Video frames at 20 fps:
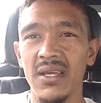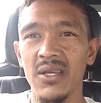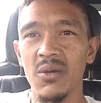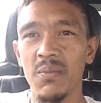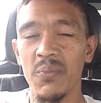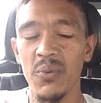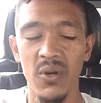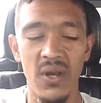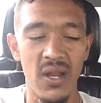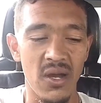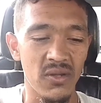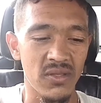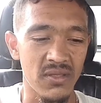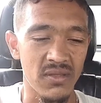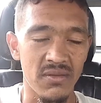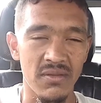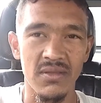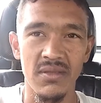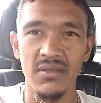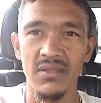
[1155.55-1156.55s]
You pull out
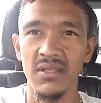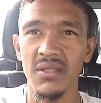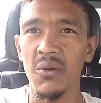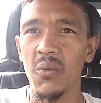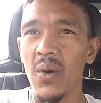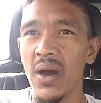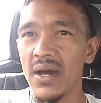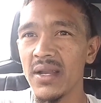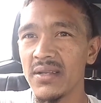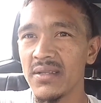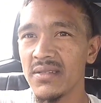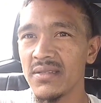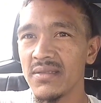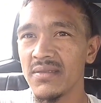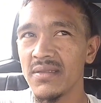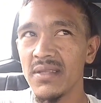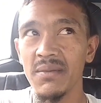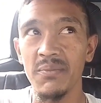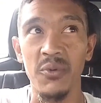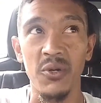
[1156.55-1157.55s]
1,
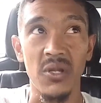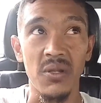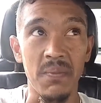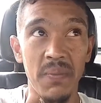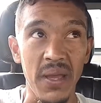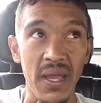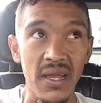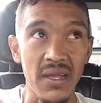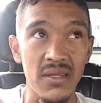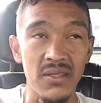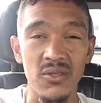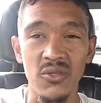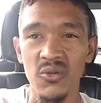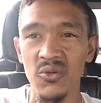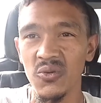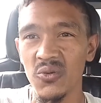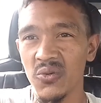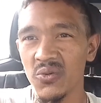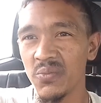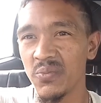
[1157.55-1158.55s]
put it back,
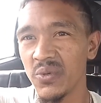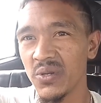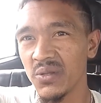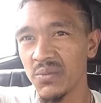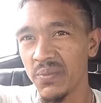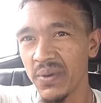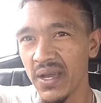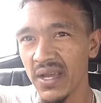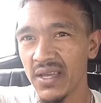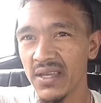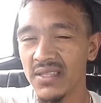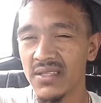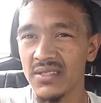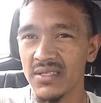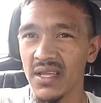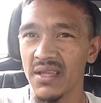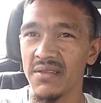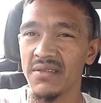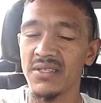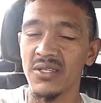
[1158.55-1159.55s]
2, put it back,
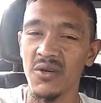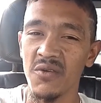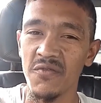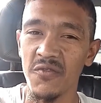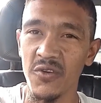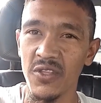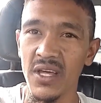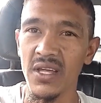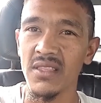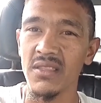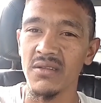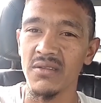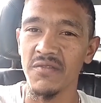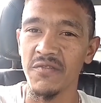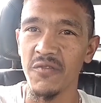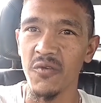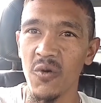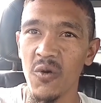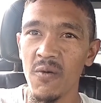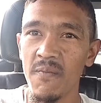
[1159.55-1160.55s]
then so forth until
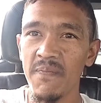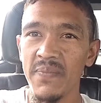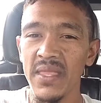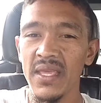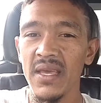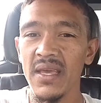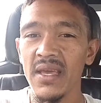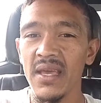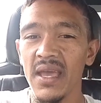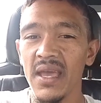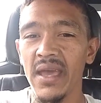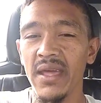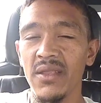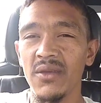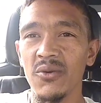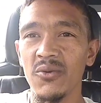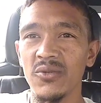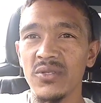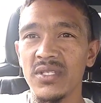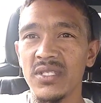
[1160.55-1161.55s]
4, and you
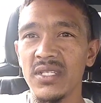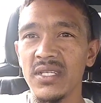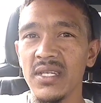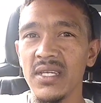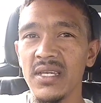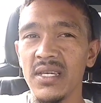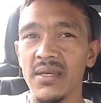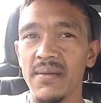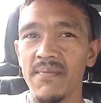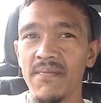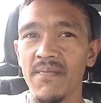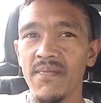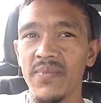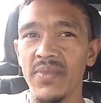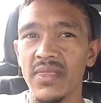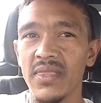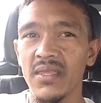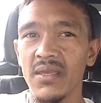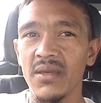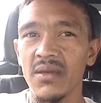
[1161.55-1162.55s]
would see
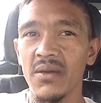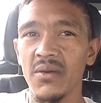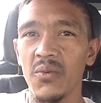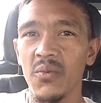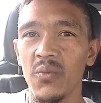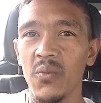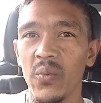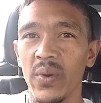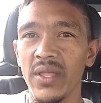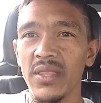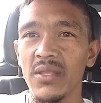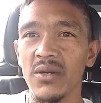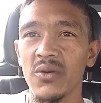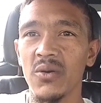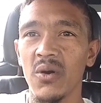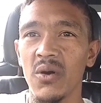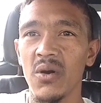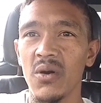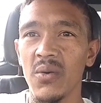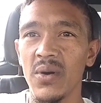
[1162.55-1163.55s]
when the
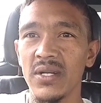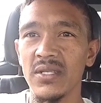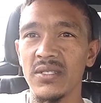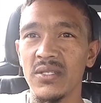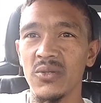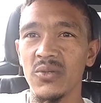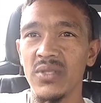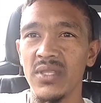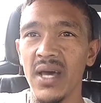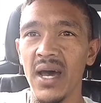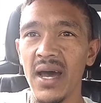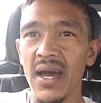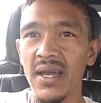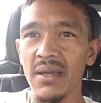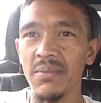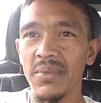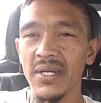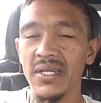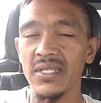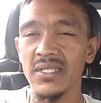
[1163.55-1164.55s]
car wants to die
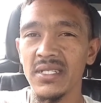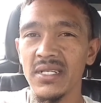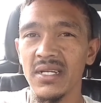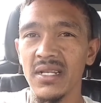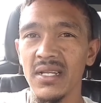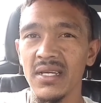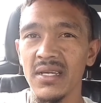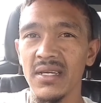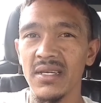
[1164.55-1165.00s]
basically